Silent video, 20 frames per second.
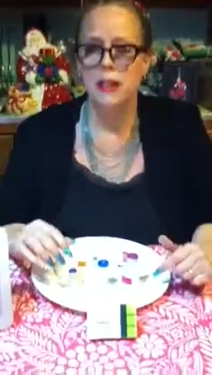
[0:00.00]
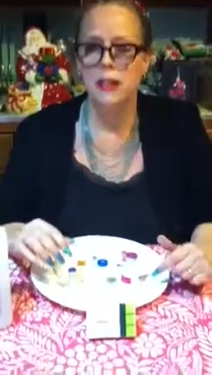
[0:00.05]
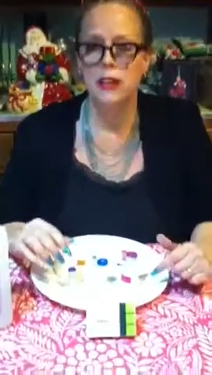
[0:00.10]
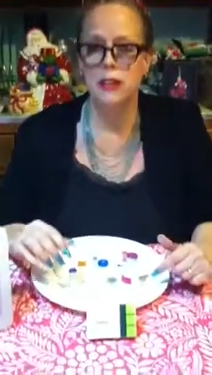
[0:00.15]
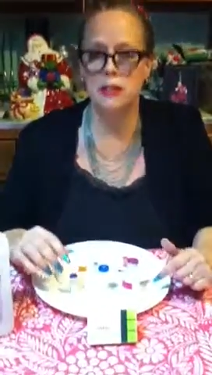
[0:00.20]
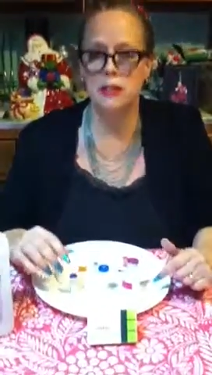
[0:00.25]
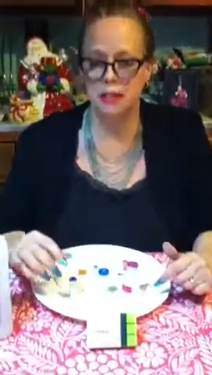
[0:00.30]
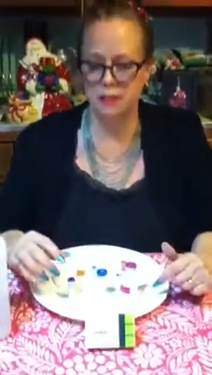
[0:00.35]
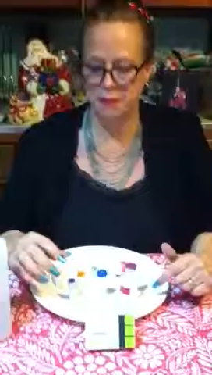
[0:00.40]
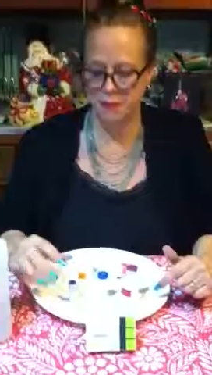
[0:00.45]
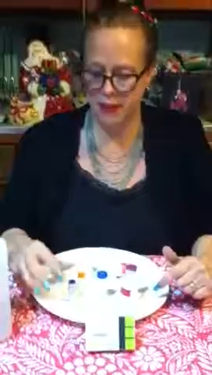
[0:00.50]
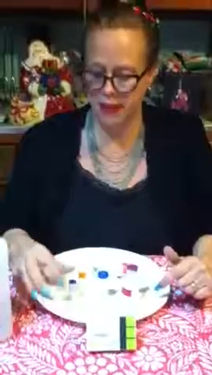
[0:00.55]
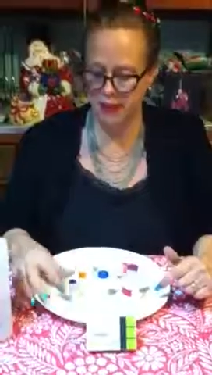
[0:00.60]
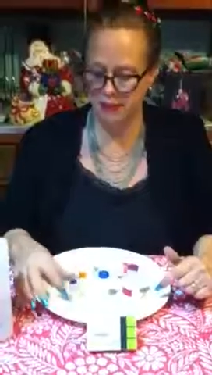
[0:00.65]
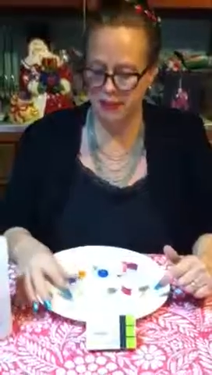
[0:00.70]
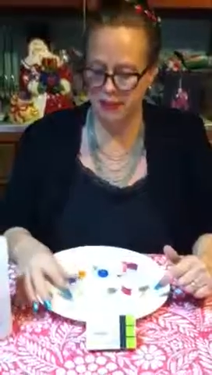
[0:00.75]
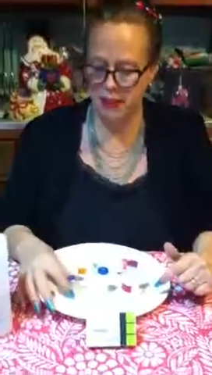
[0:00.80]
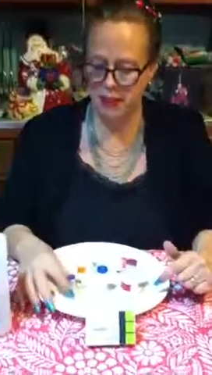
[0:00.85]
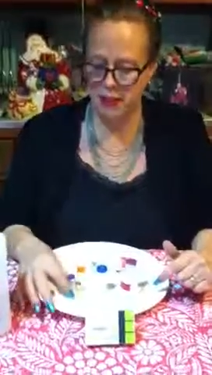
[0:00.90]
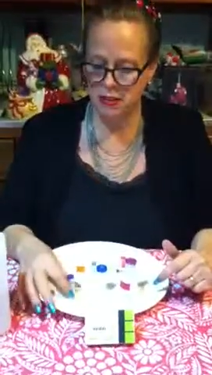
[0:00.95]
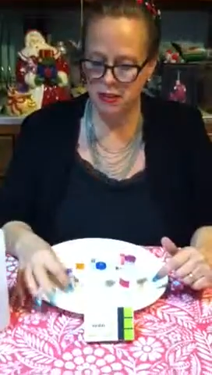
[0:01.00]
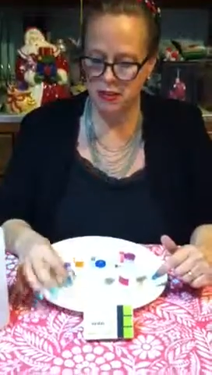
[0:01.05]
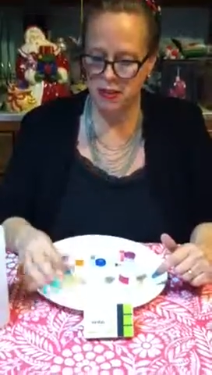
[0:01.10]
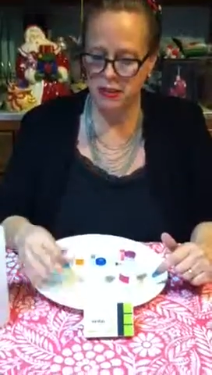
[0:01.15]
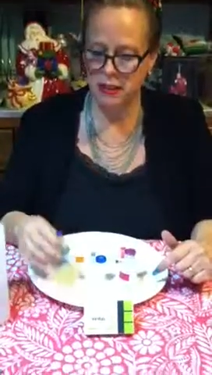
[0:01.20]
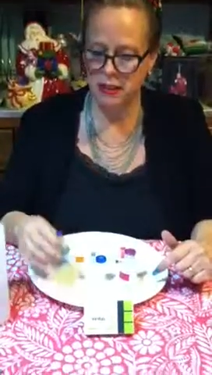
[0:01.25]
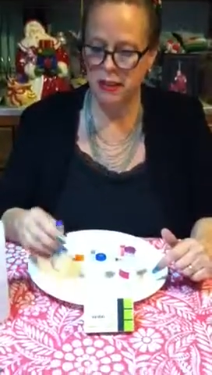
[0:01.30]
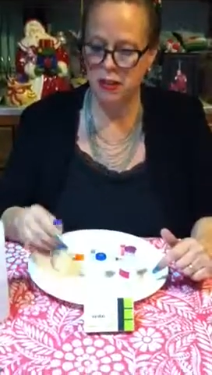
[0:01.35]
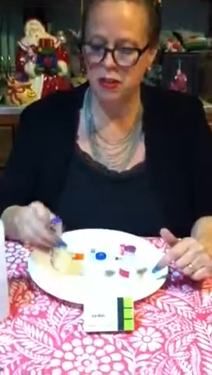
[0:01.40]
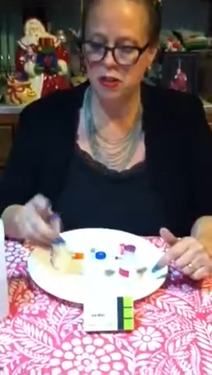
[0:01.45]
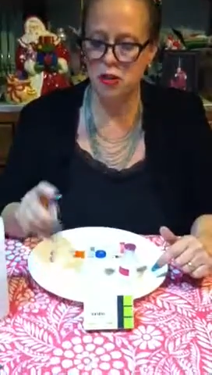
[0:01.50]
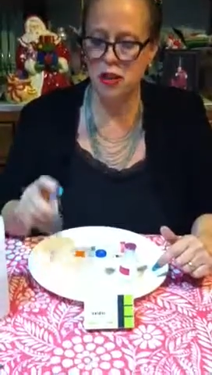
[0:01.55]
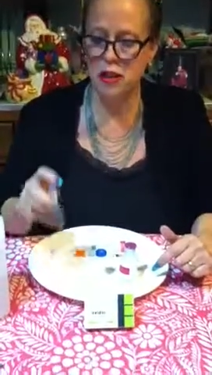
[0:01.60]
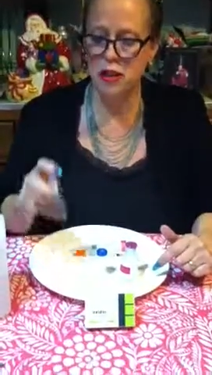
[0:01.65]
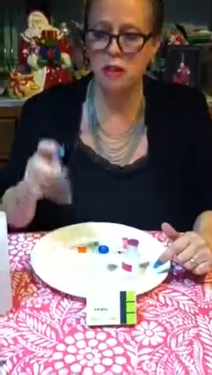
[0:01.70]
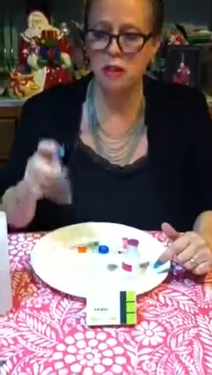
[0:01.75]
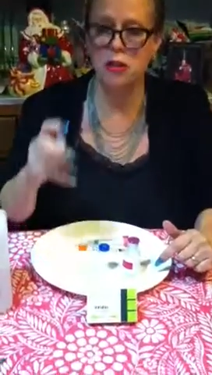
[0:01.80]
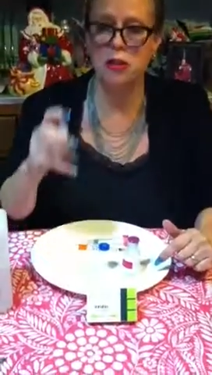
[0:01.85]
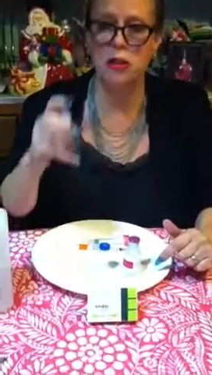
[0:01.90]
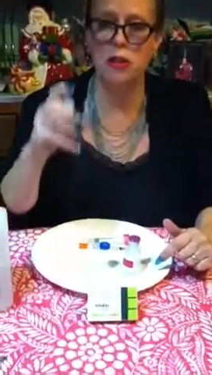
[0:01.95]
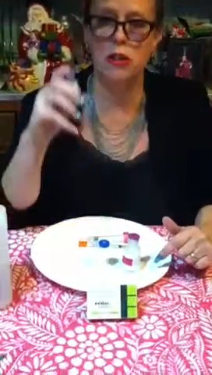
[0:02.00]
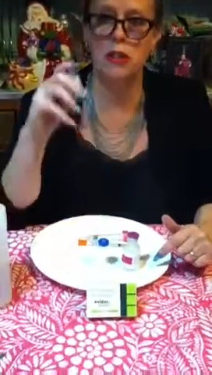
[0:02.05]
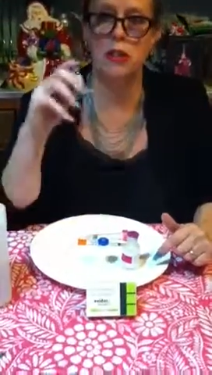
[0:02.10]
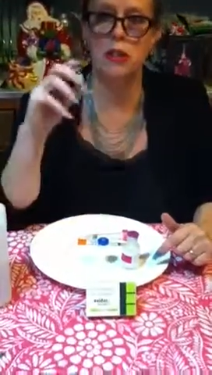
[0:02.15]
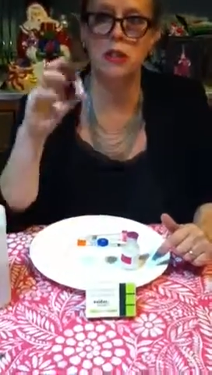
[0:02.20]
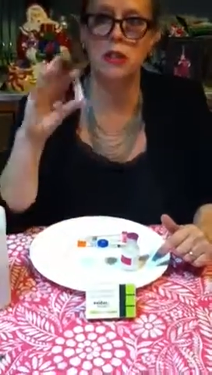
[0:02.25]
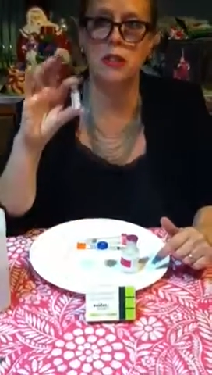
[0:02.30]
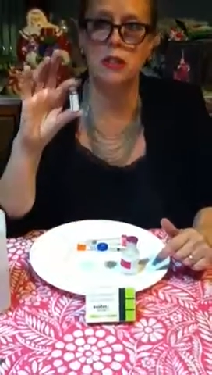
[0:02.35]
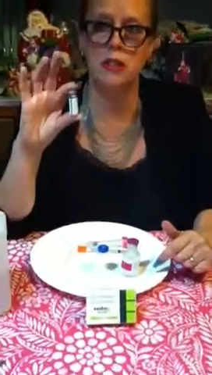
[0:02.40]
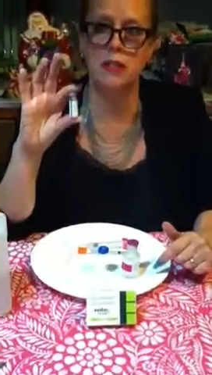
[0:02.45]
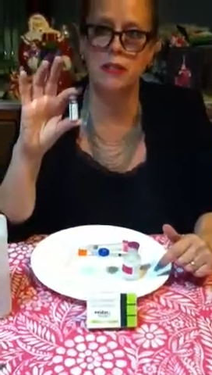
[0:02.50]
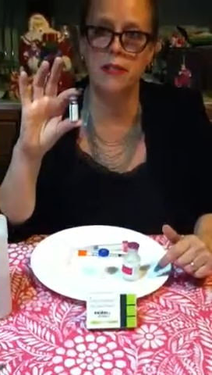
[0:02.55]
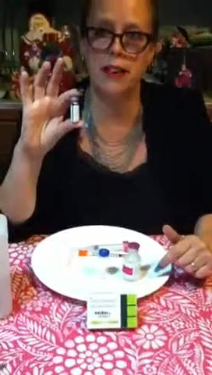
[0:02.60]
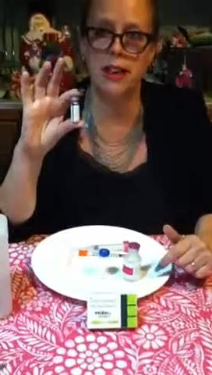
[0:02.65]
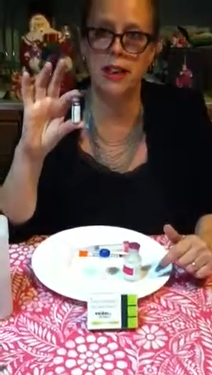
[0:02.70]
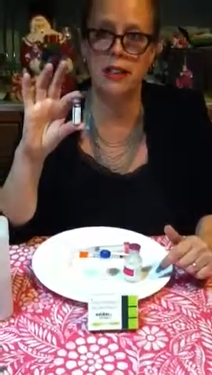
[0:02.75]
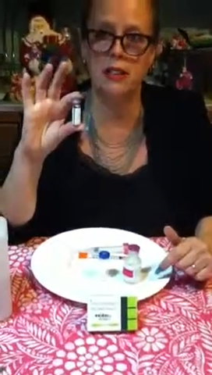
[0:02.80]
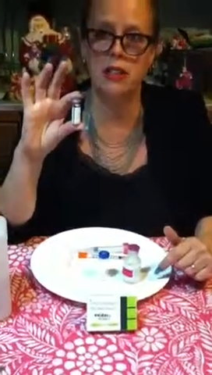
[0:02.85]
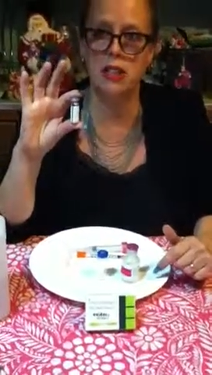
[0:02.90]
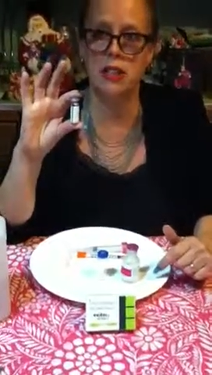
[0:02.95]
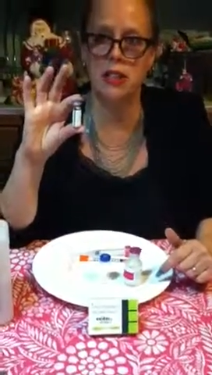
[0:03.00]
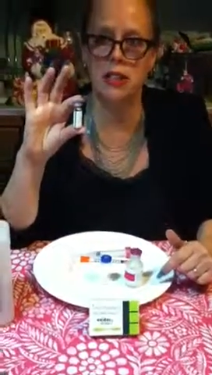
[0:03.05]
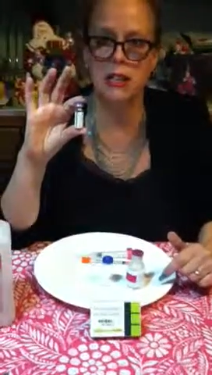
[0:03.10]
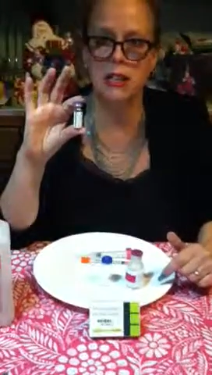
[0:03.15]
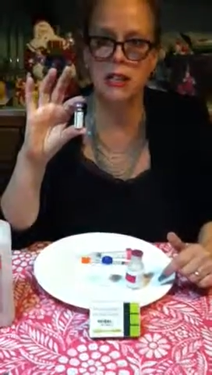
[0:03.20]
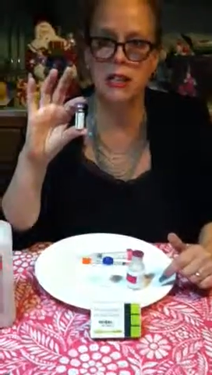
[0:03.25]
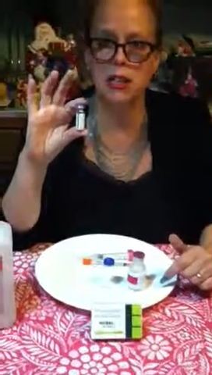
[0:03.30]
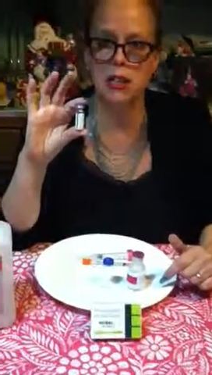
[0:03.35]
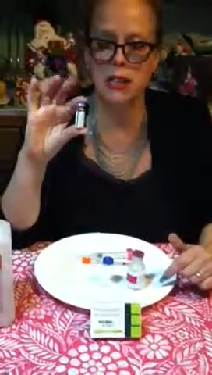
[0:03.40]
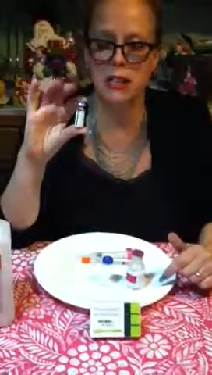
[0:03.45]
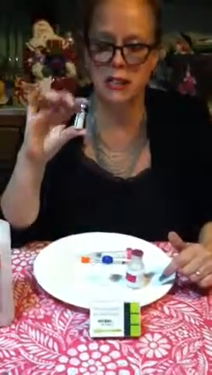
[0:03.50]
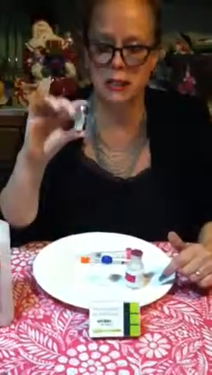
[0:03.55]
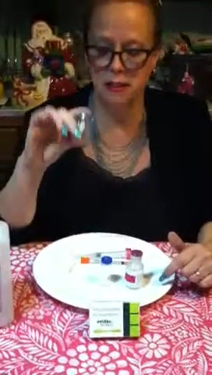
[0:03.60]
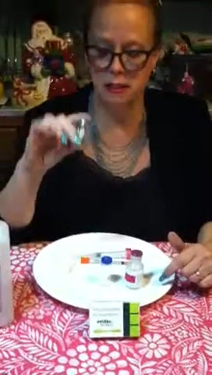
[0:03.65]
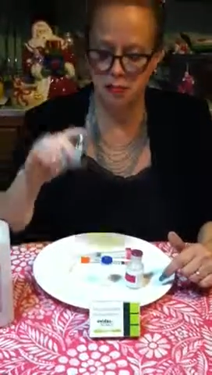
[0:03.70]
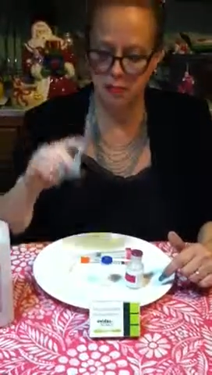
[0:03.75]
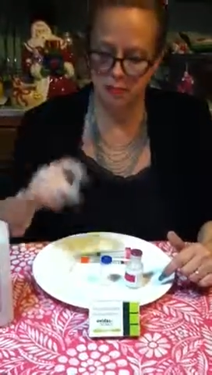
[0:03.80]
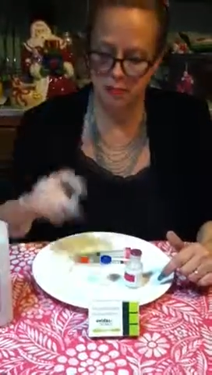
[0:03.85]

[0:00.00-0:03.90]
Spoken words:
using 5,000 international units of HCG.